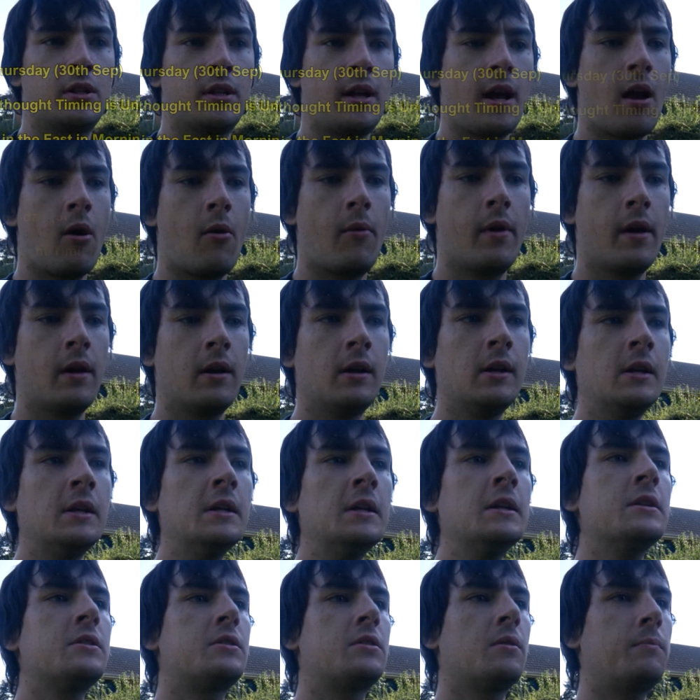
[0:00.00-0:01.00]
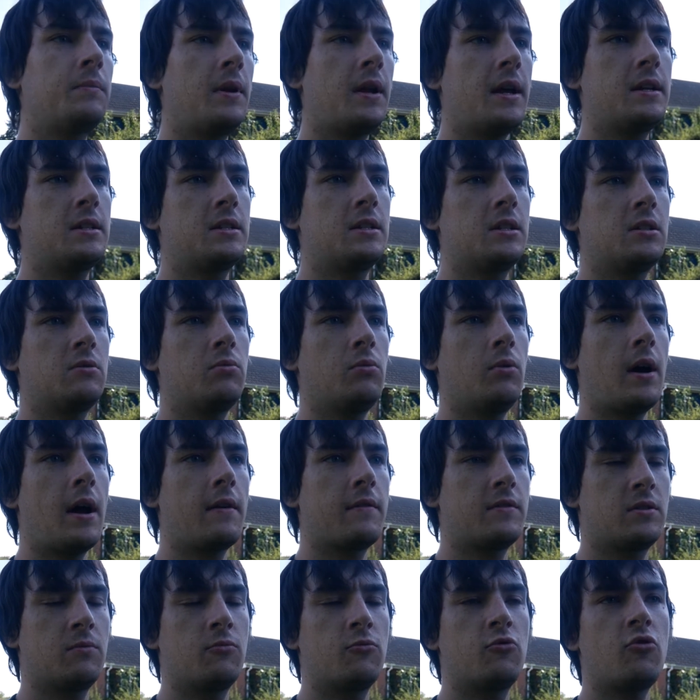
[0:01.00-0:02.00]
the area. Some places will
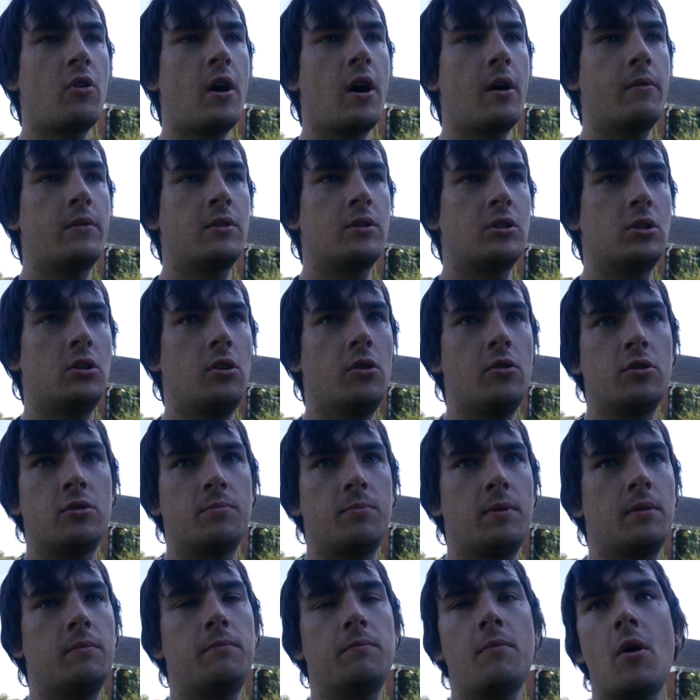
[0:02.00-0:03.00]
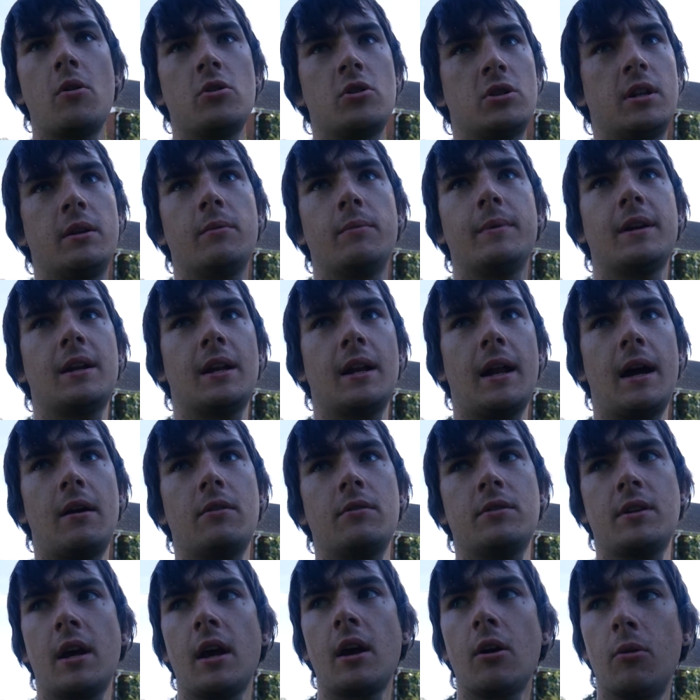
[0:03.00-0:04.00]
have some drier interludes, but mostly it'll be
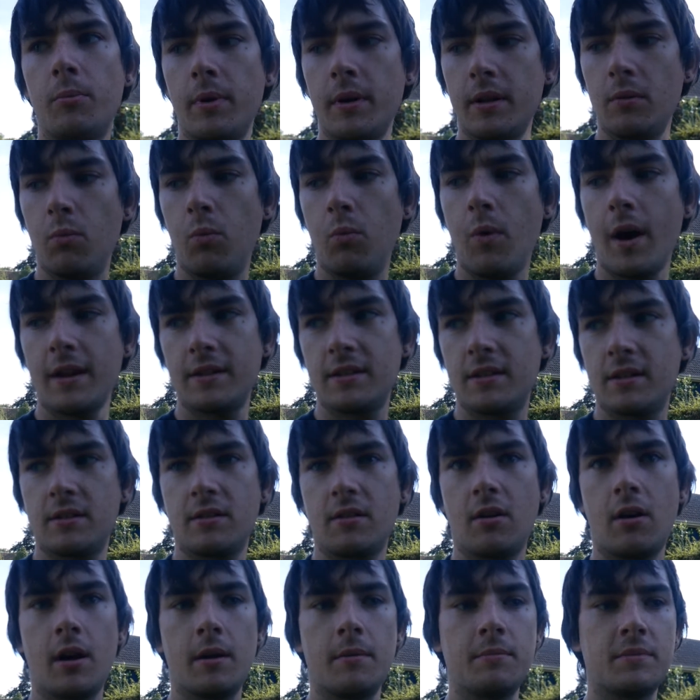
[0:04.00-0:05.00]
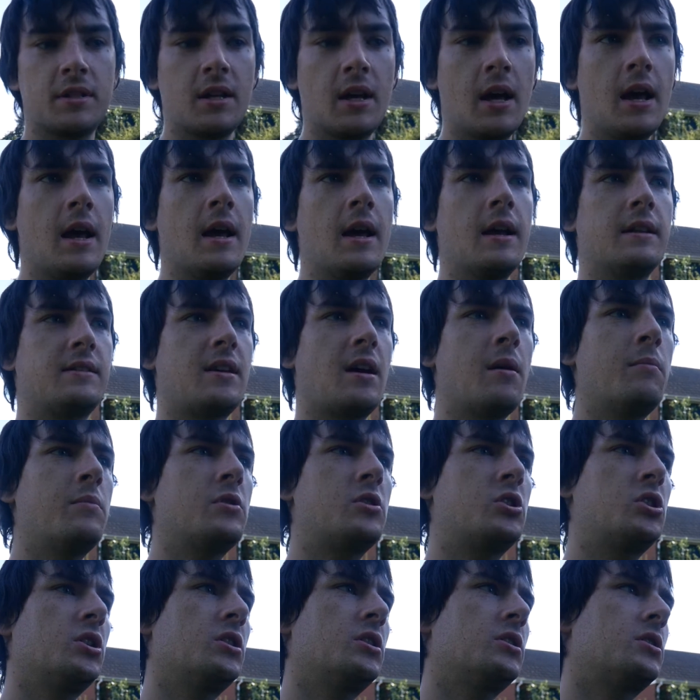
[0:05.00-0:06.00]
cloudy, it'll be wet at times.
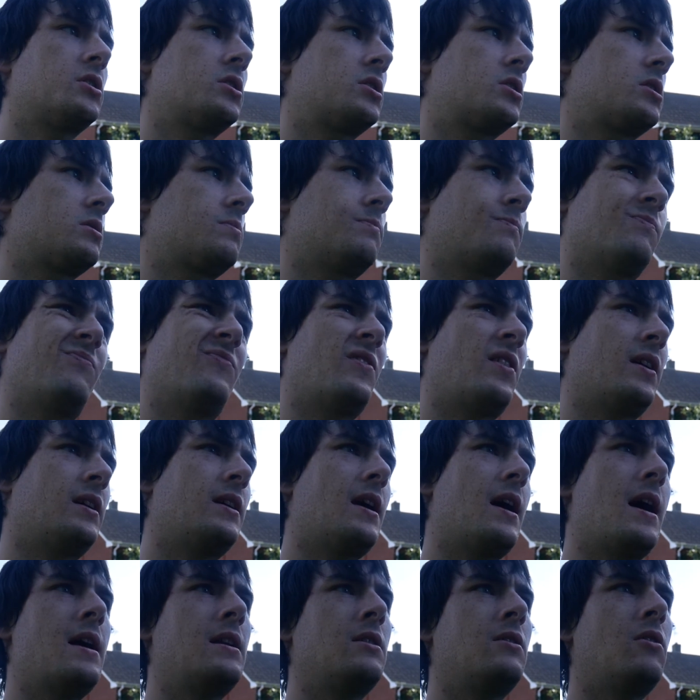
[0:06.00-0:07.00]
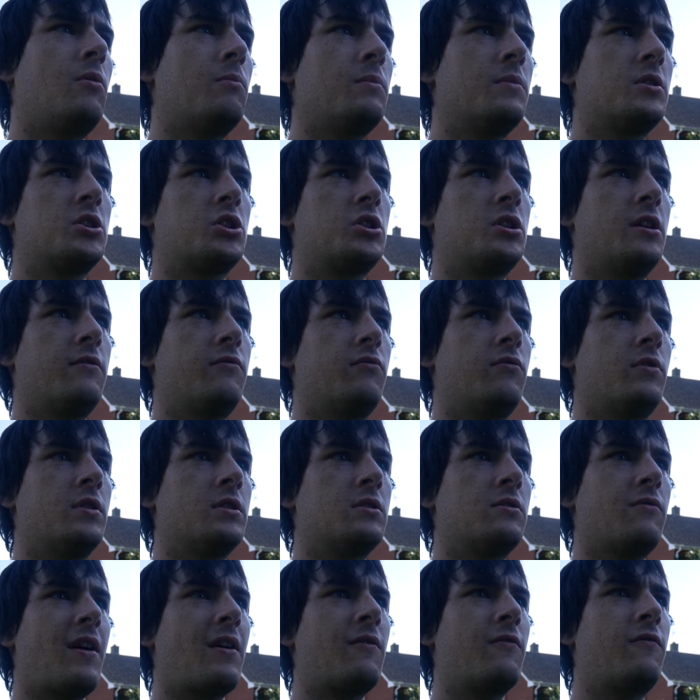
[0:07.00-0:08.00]
Temperatures, again, not much
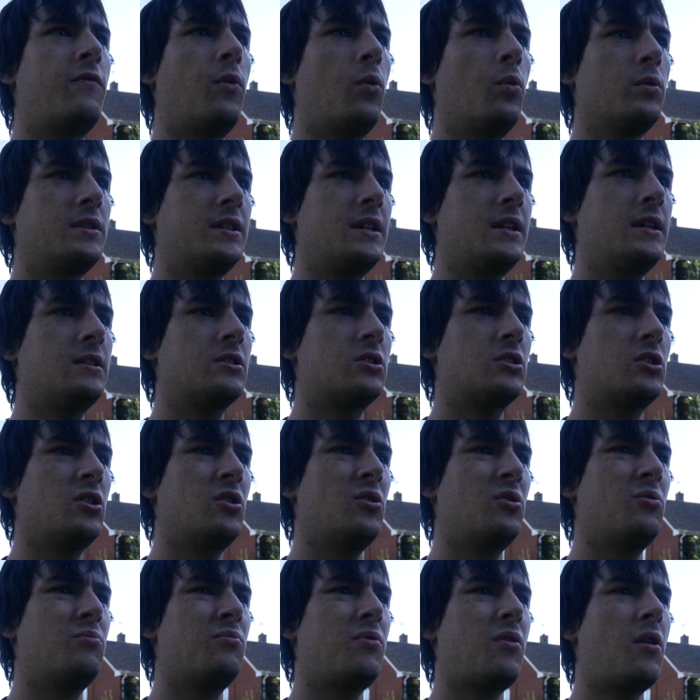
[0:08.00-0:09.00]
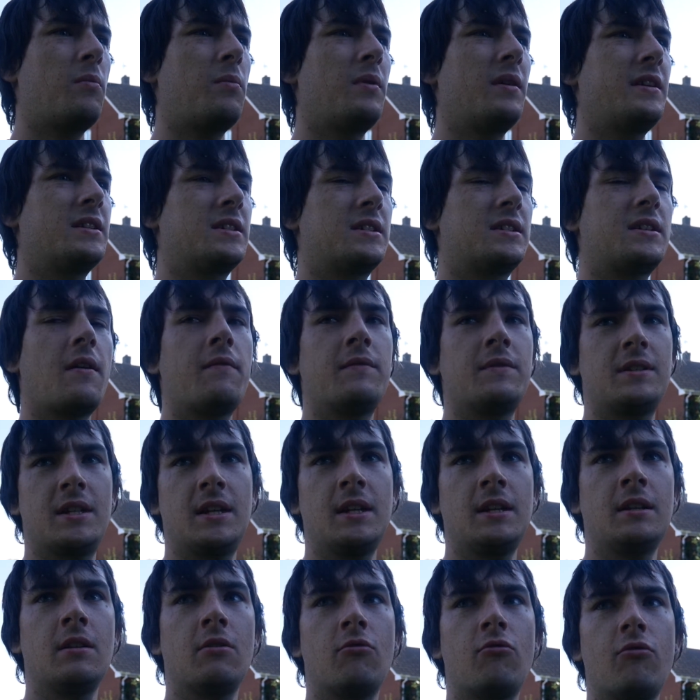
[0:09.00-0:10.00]
difference, around 14 to probably
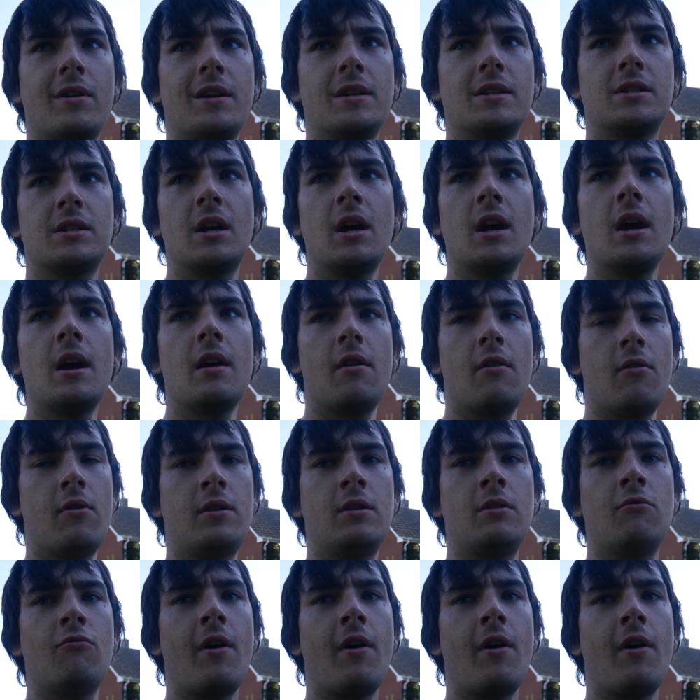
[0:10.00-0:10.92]
17 degrees in the